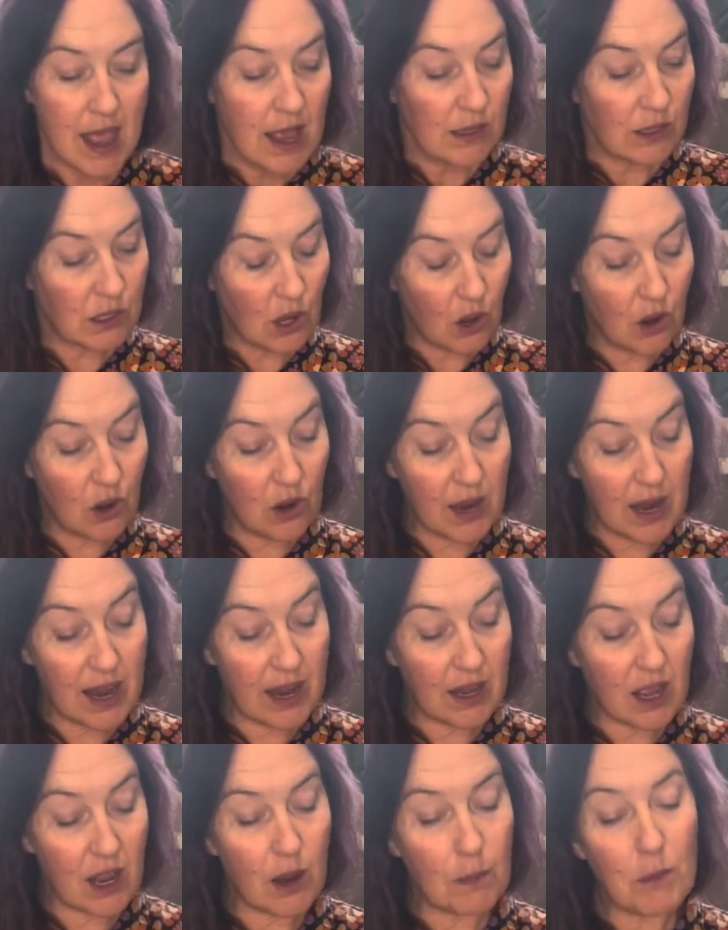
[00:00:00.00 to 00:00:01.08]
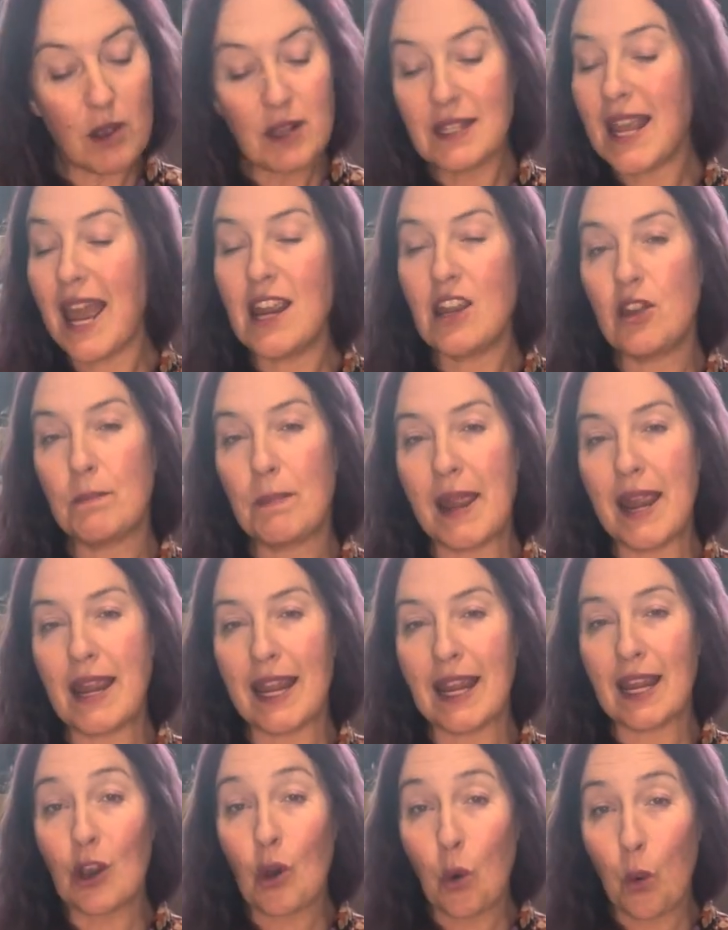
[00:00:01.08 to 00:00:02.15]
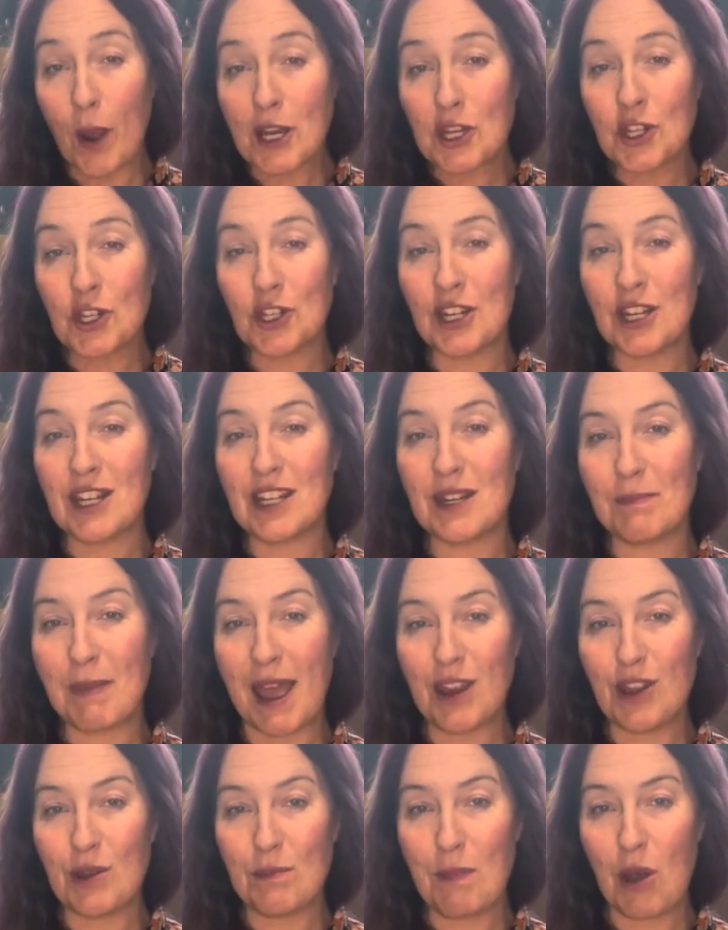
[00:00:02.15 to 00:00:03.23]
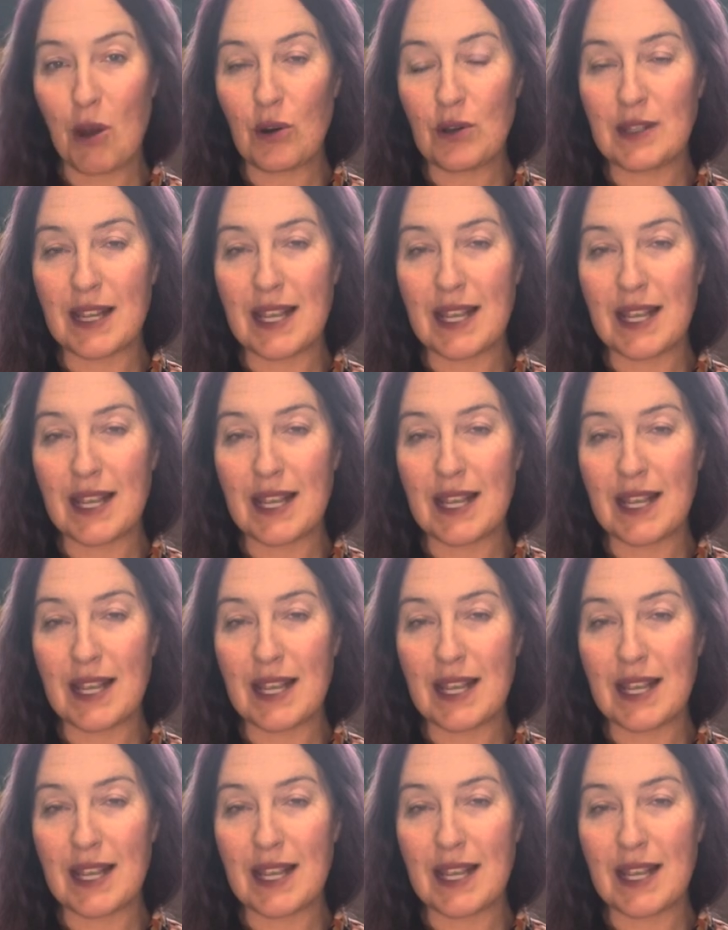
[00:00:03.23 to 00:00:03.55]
So I'm not saying you're being questioned about your morals.